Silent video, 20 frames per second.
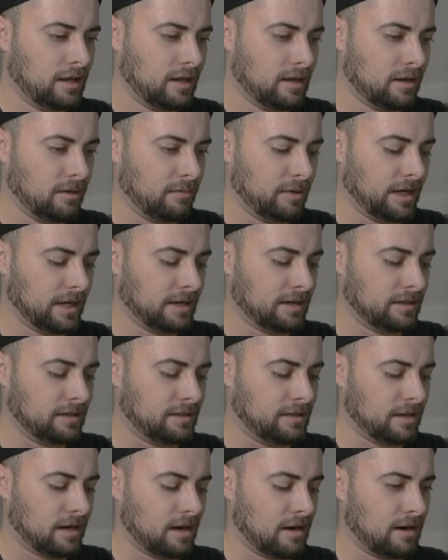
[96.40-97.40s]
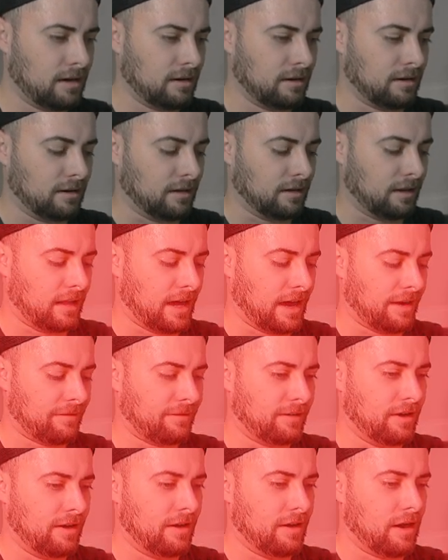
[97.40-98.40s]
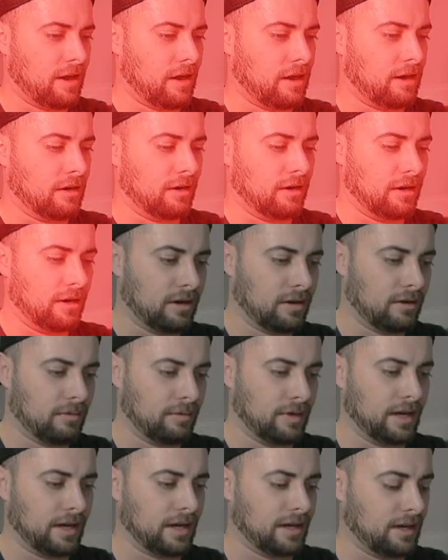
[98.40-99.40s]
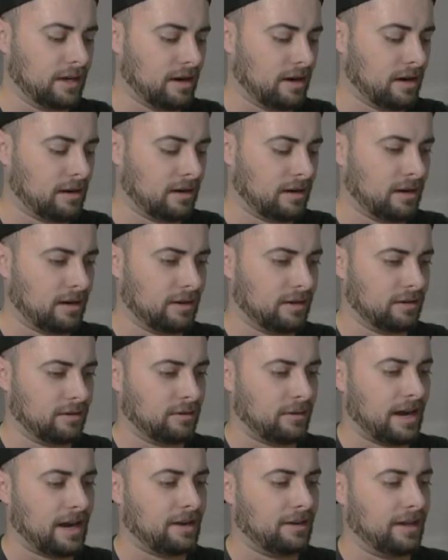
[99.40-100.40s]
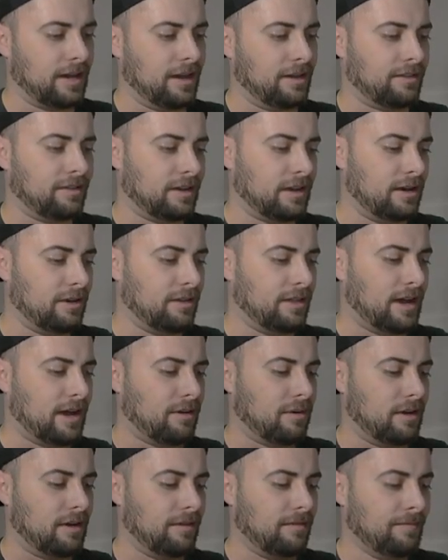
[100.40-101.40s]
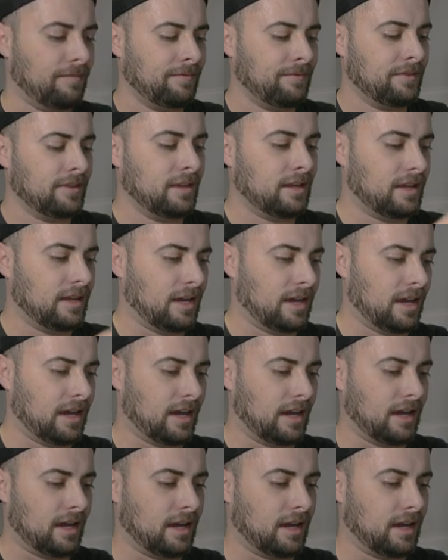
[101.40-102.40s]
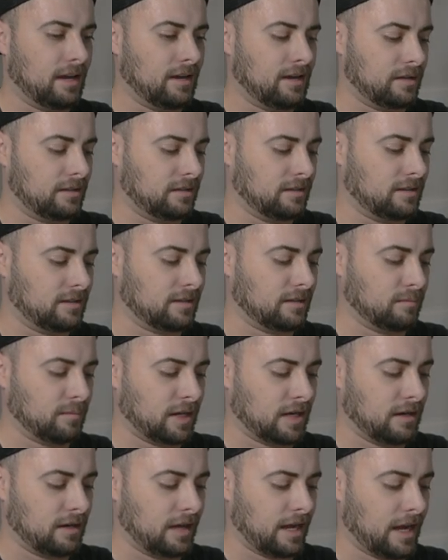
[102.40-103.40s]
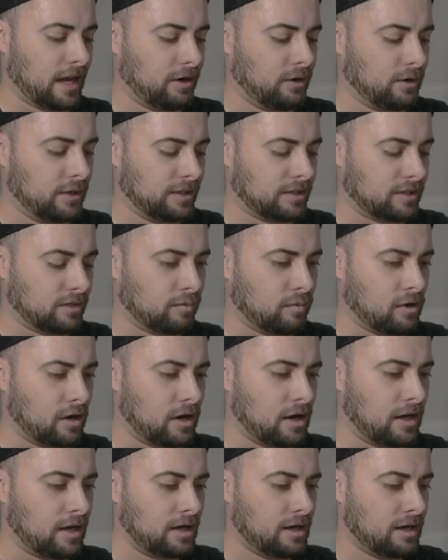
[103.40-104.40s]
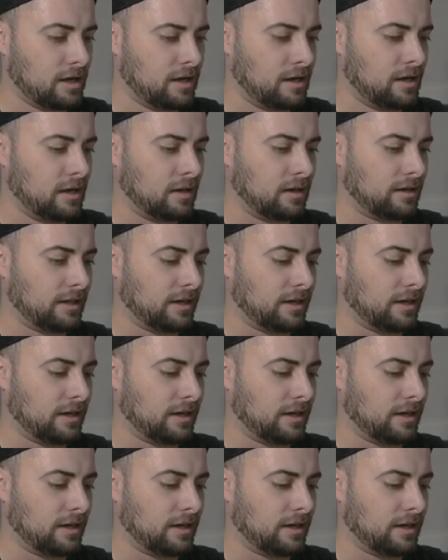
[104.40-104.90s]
We got a dog, a laughing dog. We got Art, her Growlithe. I know that one. And a, some kind of angry swan. Are they